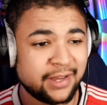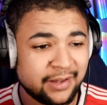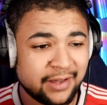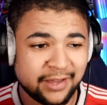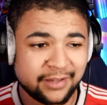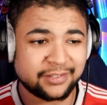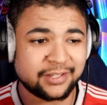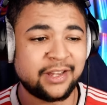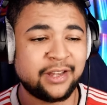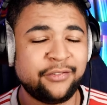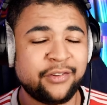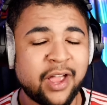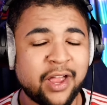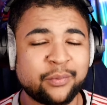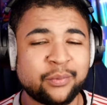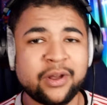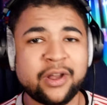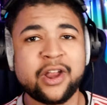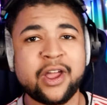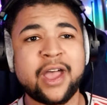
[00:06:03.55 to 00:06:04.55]
Like I said, if you guys
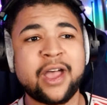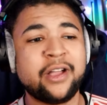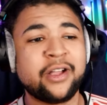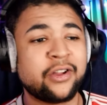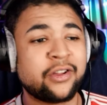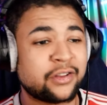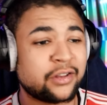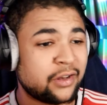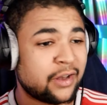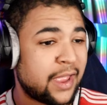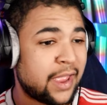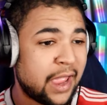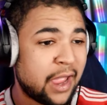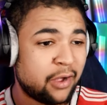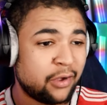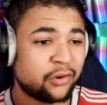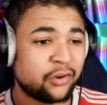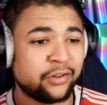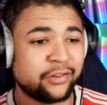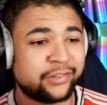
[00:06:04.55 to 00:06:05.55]
want to know how,
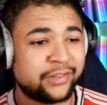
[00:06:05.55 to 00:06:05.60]
how I got